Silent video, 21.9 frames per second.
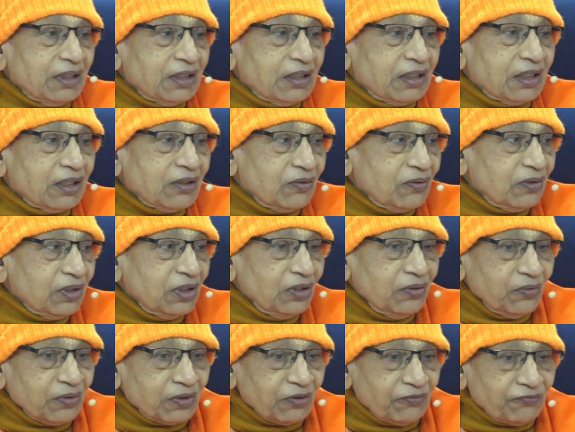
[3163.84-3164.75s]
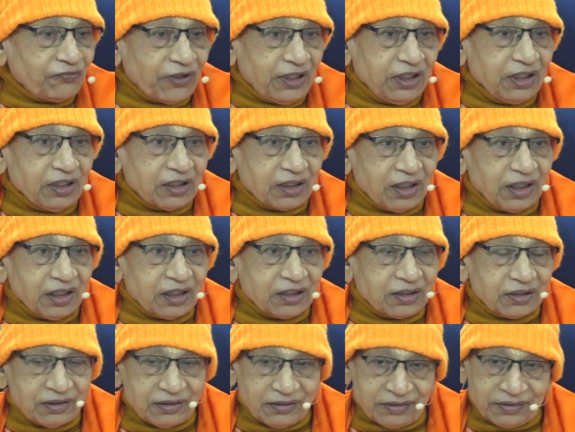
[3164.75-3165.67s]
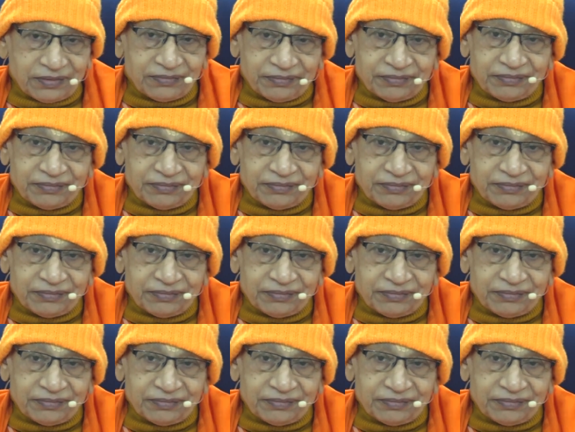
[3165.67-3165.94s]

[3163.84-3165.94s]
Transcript: Then only you can find connections.